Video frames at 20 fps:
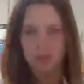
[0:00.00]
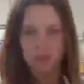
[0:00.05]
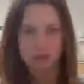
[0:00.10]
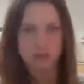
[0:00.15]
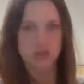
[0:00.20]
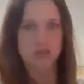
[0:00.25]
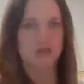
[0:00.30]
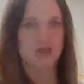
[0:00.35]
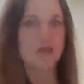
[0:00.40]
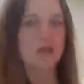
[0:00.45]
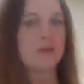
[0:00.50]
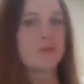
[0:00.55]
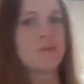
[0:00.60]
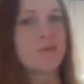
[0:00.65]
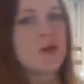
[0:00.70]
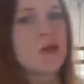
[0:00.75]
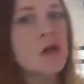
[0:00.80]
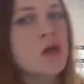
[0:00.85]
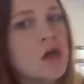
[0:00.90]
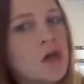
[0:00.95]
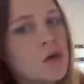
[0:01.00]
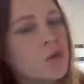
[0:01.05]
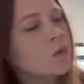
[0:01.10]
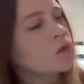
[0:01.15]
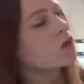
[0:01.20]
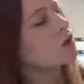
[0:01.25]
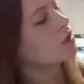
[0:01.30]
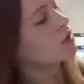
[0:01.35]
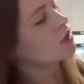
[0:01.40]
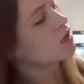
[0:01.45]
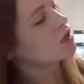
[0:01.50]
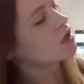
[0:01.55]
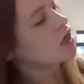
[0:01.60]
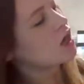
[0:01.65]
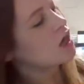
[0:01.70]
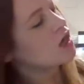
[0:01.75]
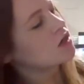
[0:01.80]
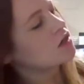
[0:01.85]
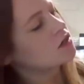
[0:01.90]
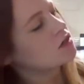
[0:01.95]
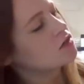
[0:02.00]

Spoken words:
me show you. We're going to cut